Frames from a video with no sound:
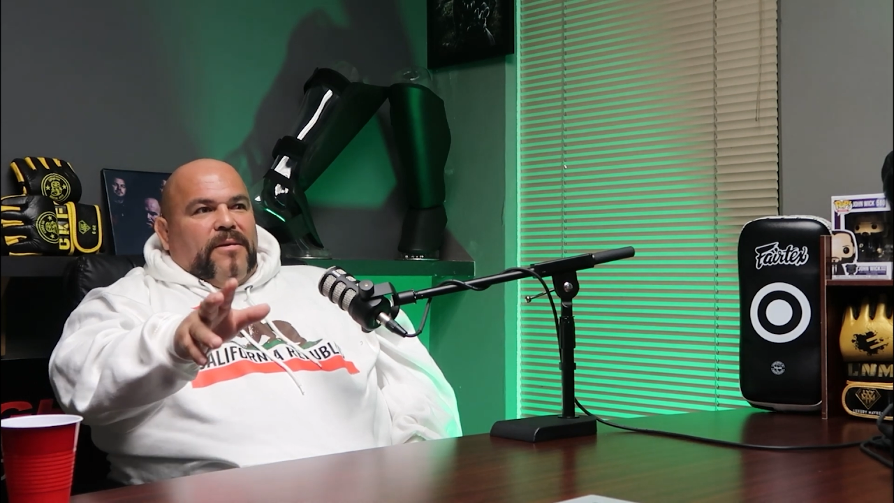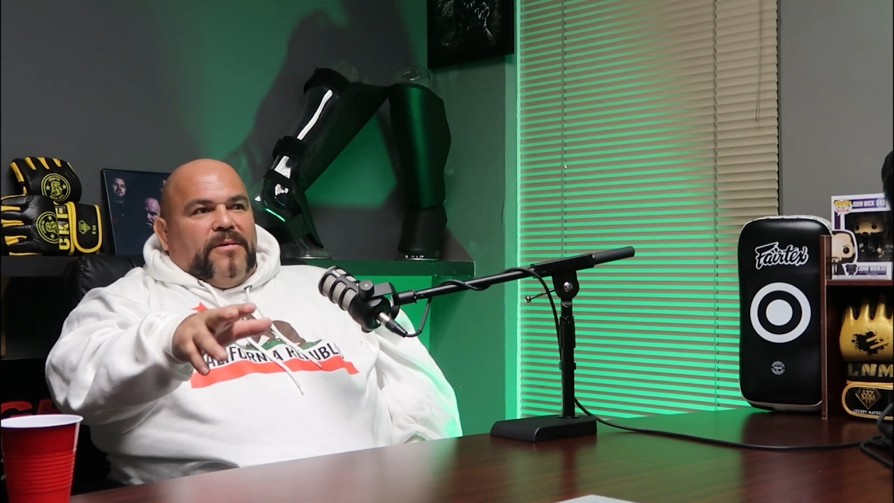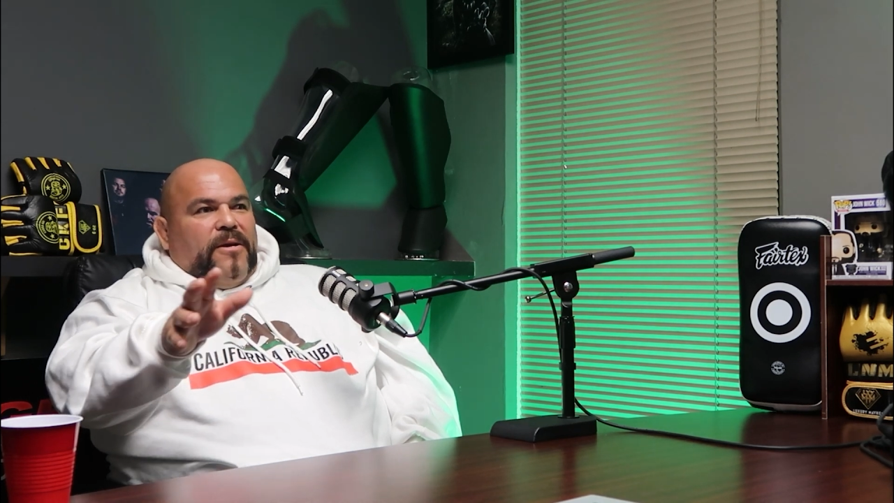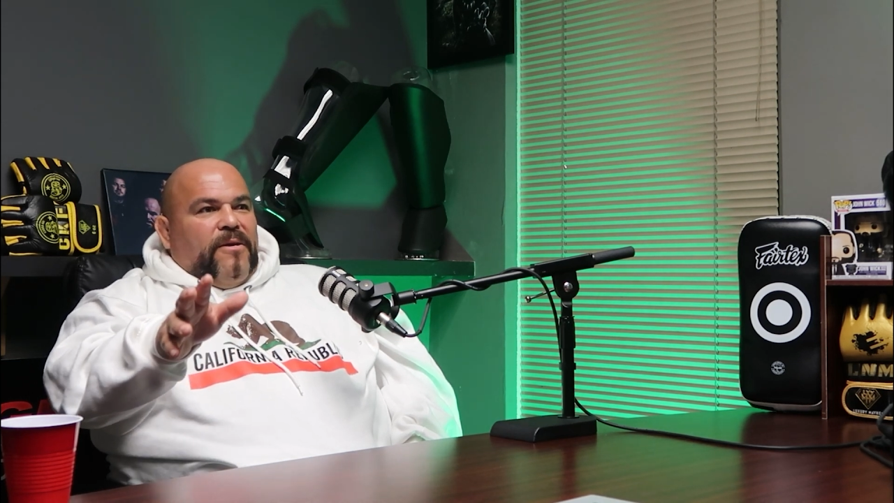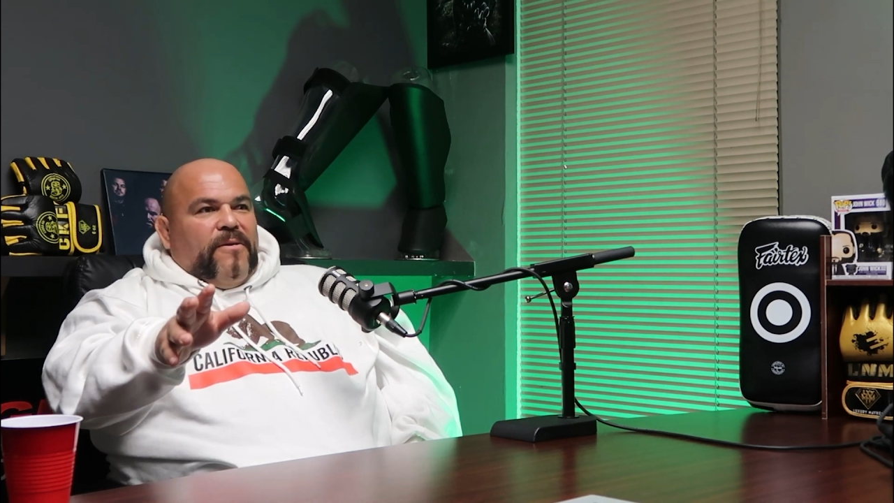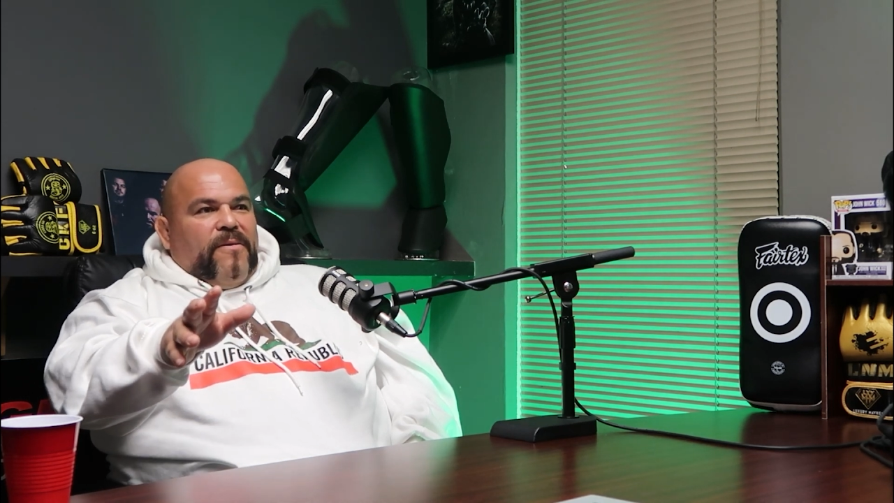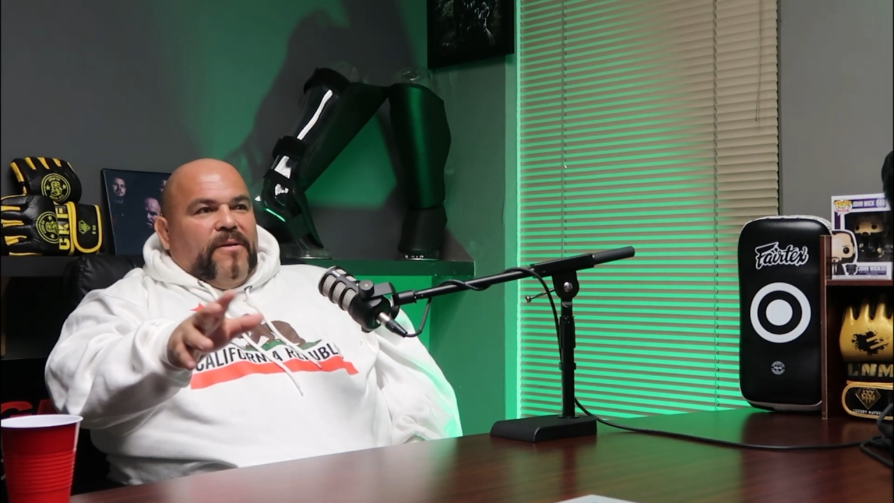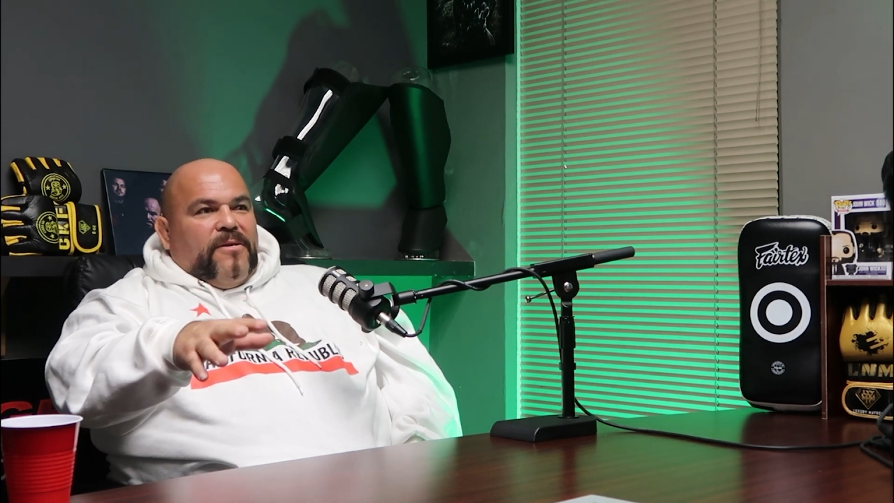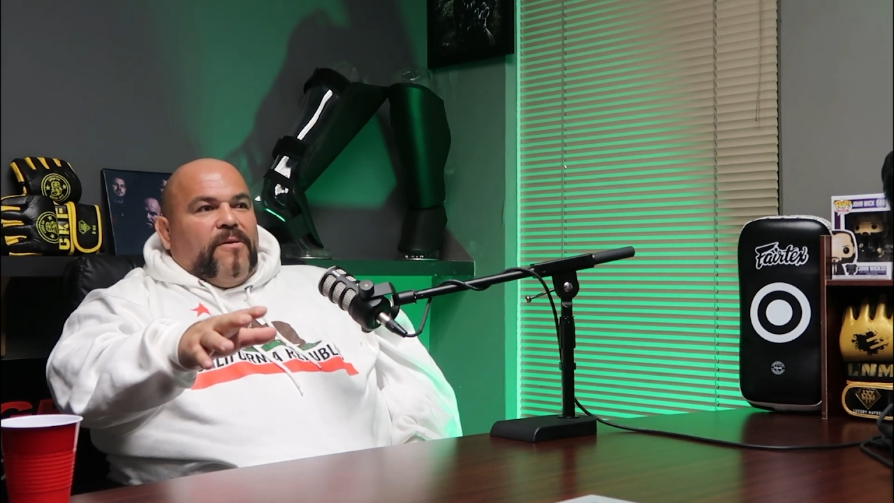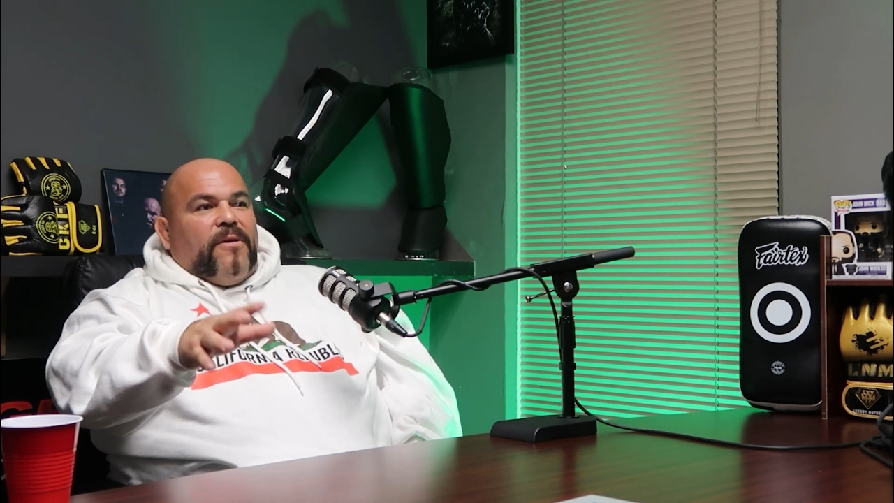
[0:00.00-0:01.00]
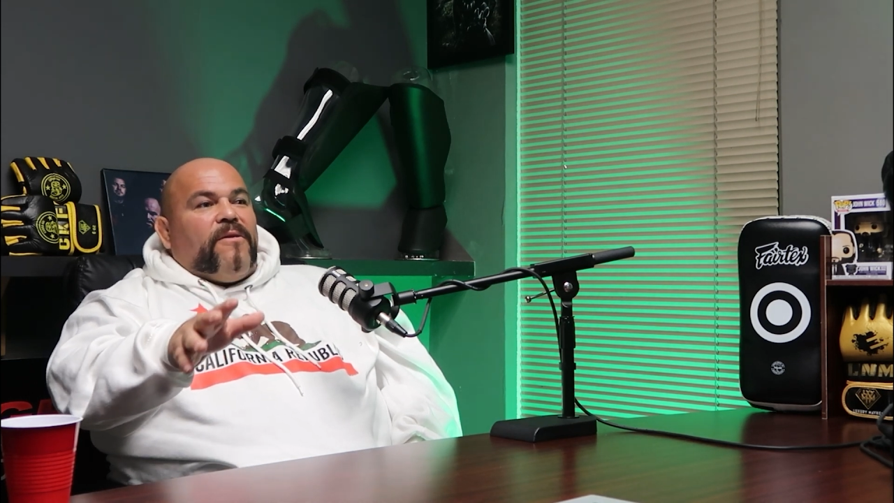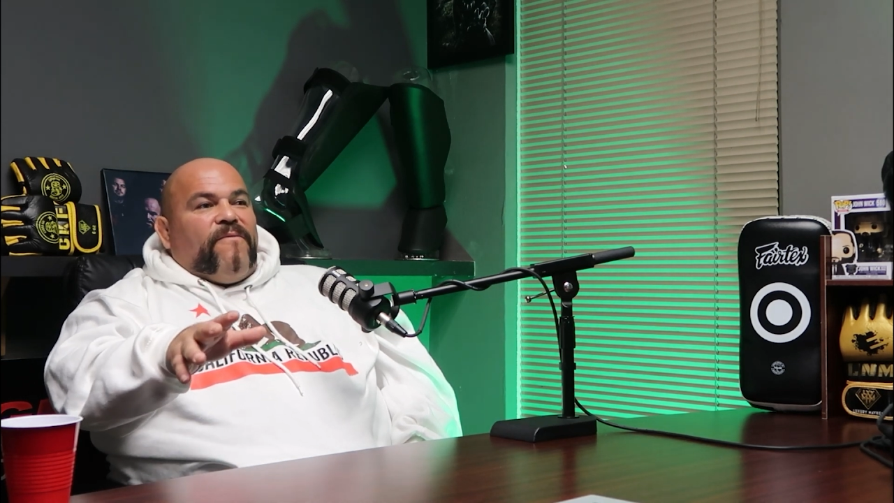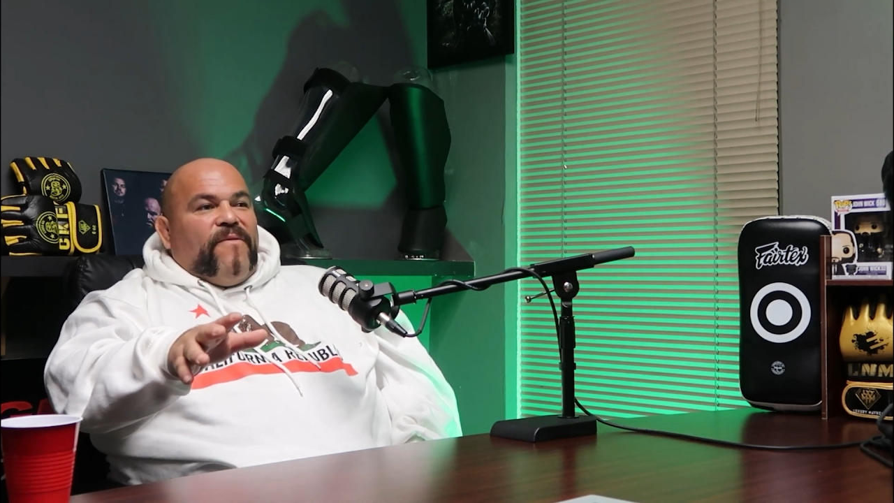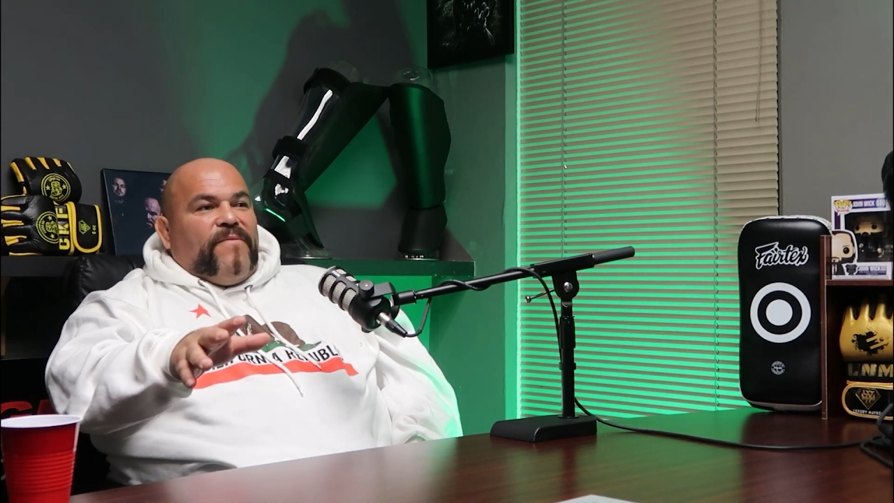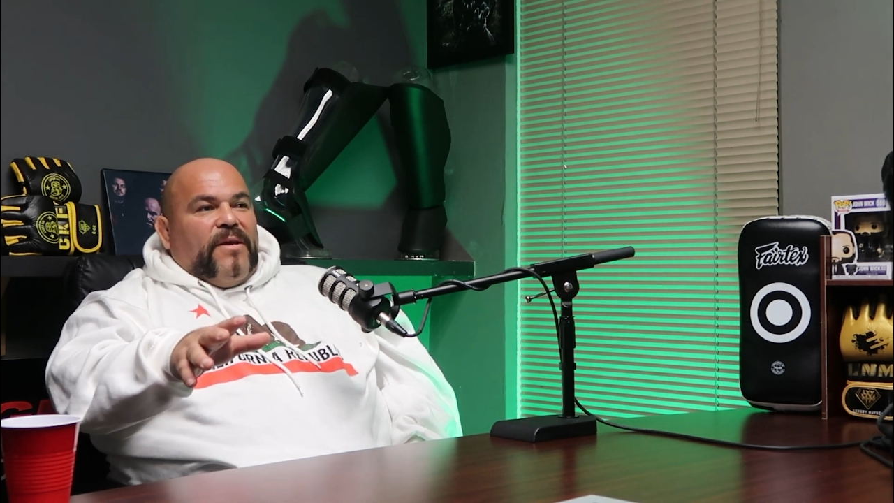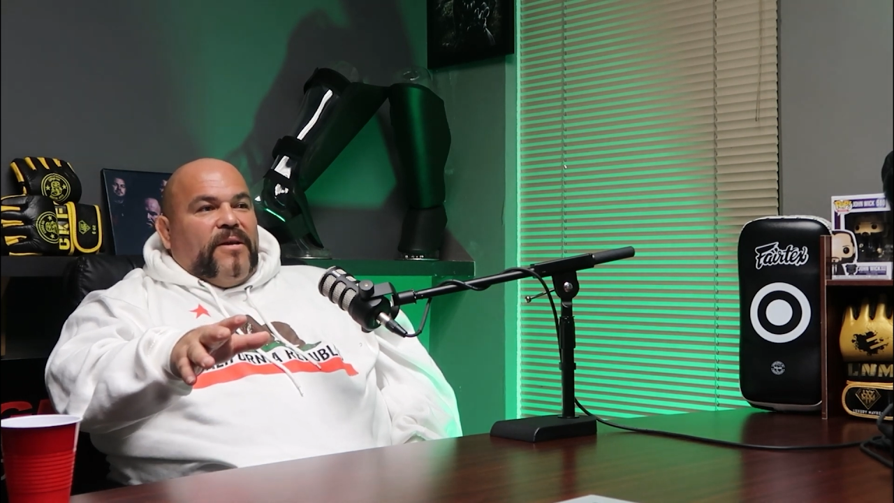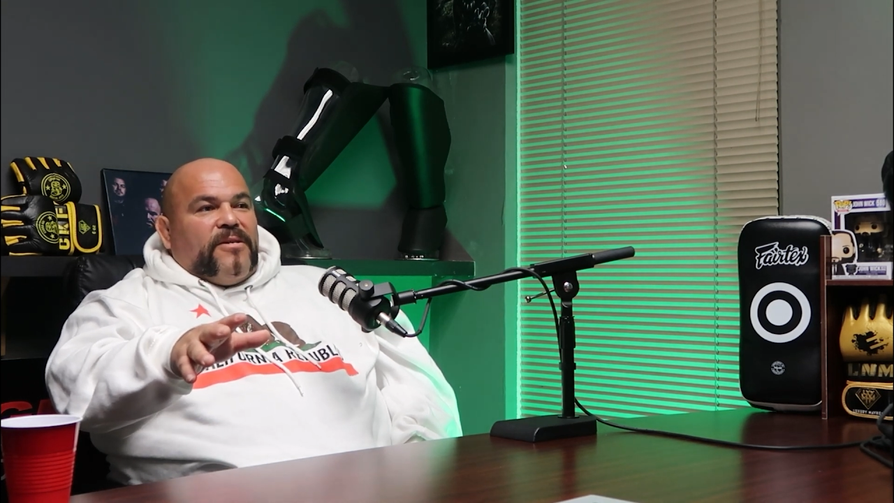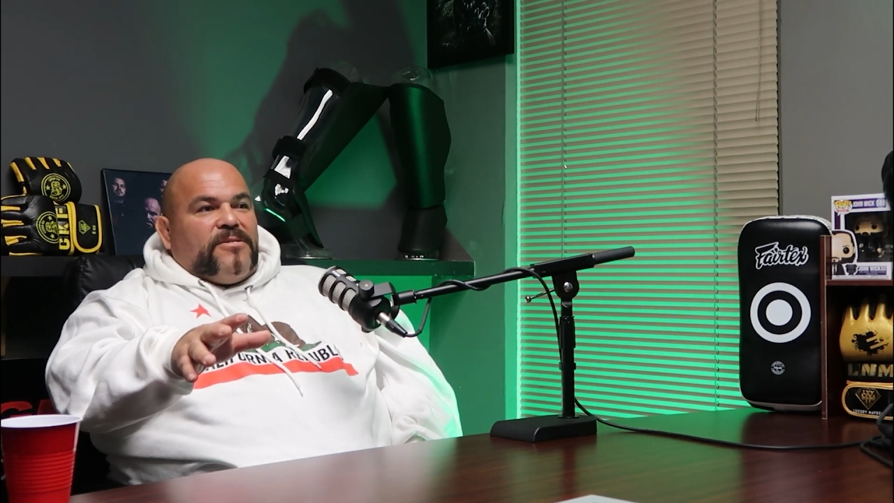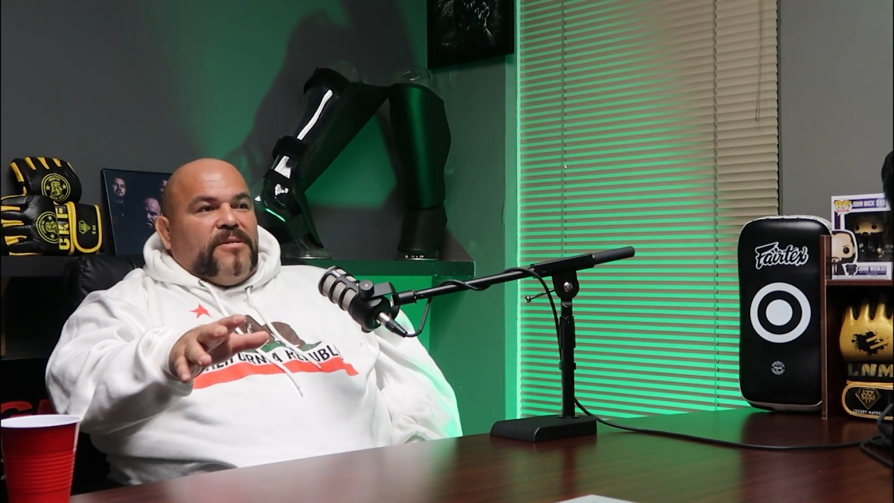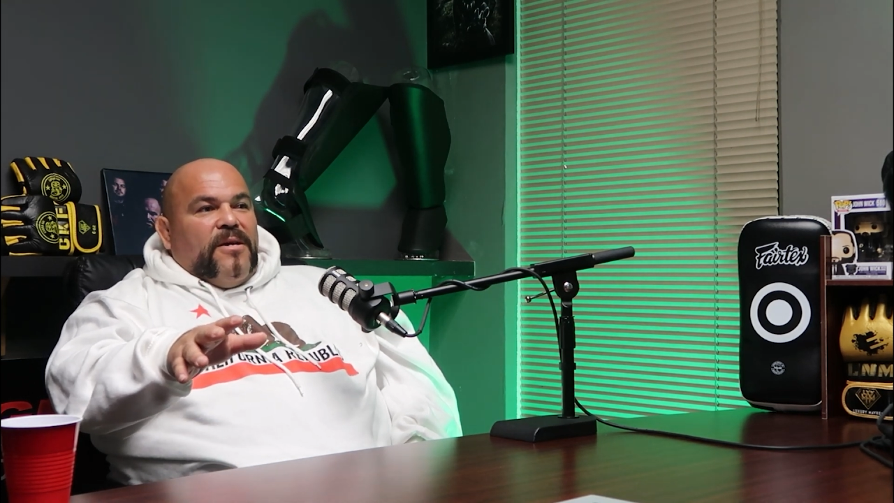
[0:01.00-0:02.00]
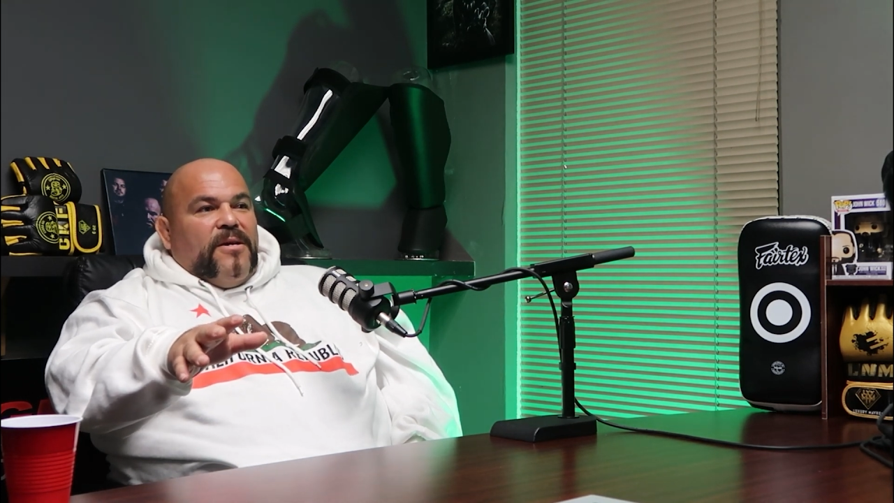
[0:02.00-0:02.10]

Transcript: till another 50 years.